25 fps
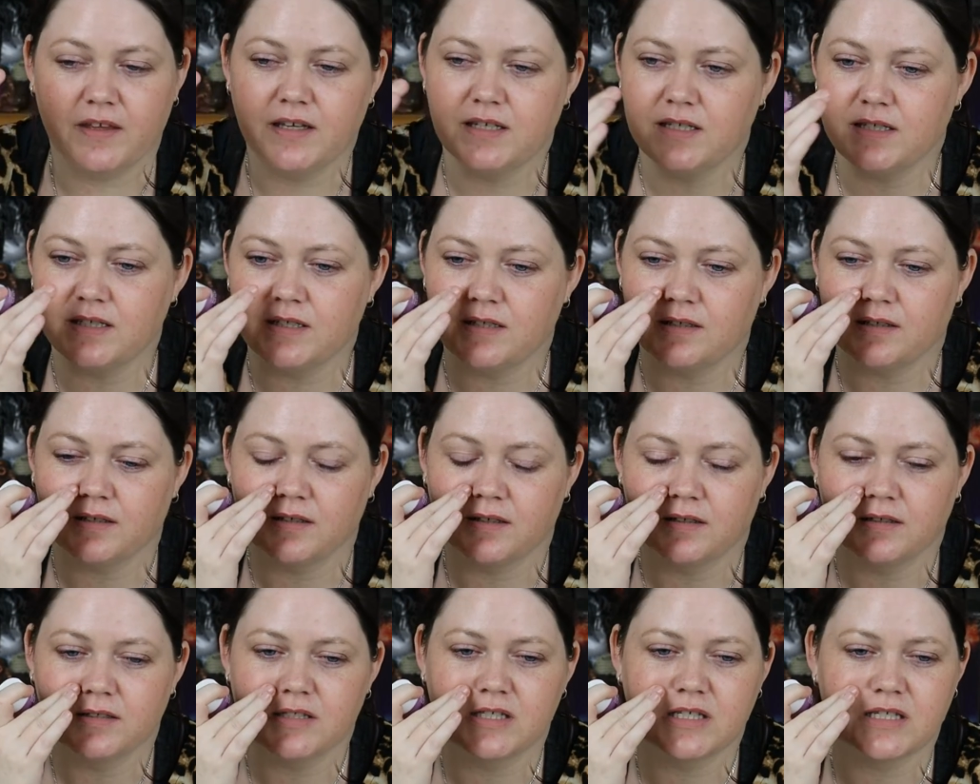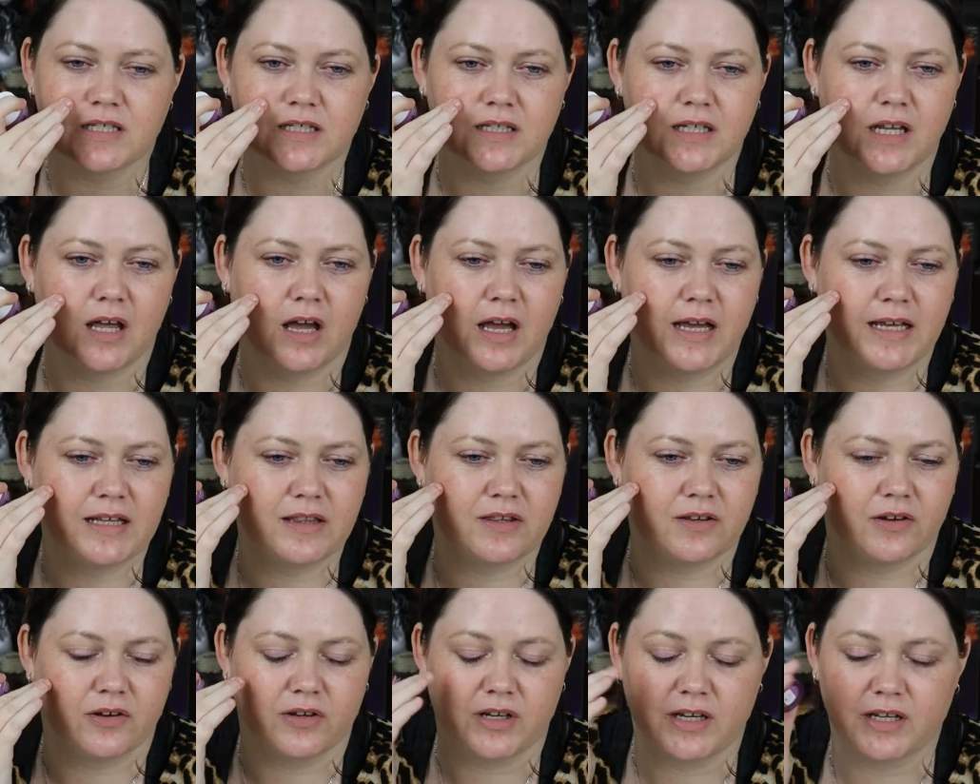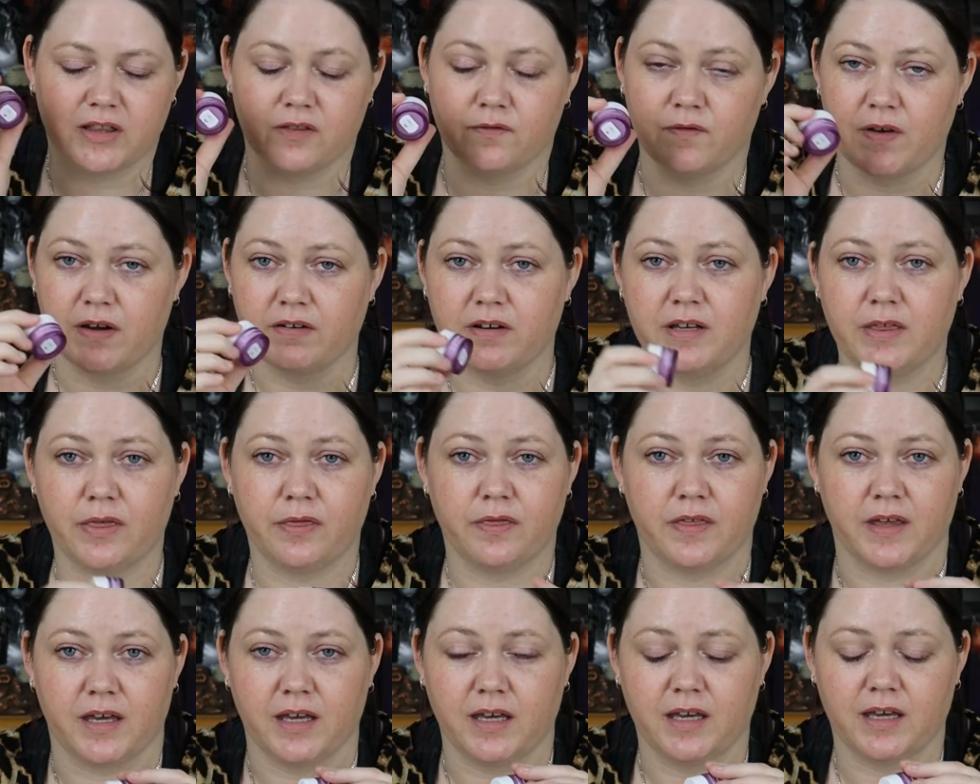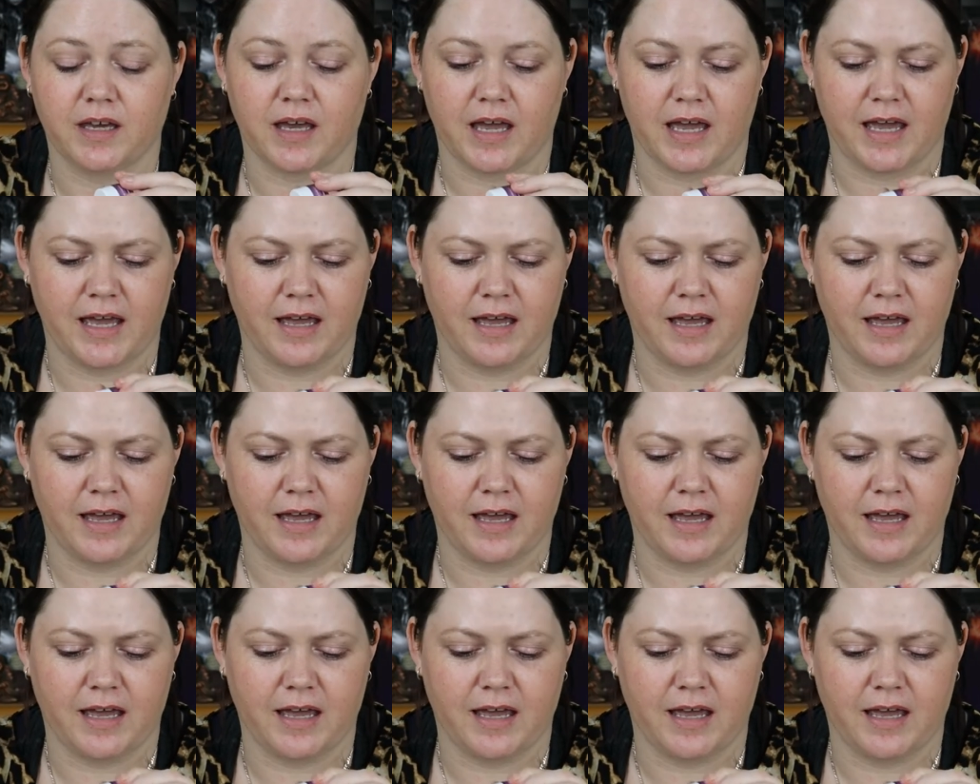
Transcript: This slides on. It's very thick.